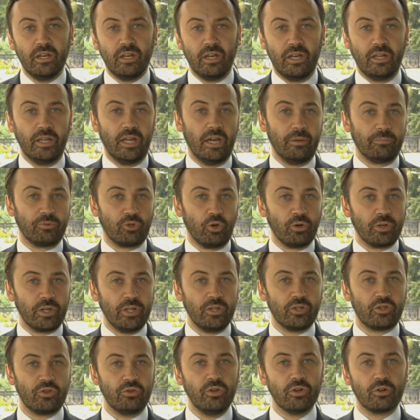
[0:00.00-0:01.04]
and I'm
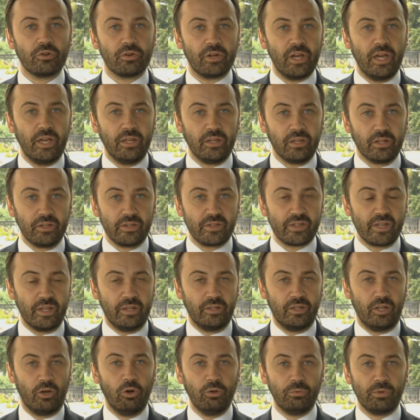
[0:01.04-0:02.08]
talking to Ukrainians,
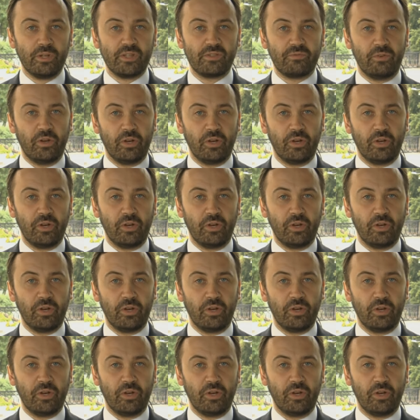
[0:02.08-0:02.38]
and they're always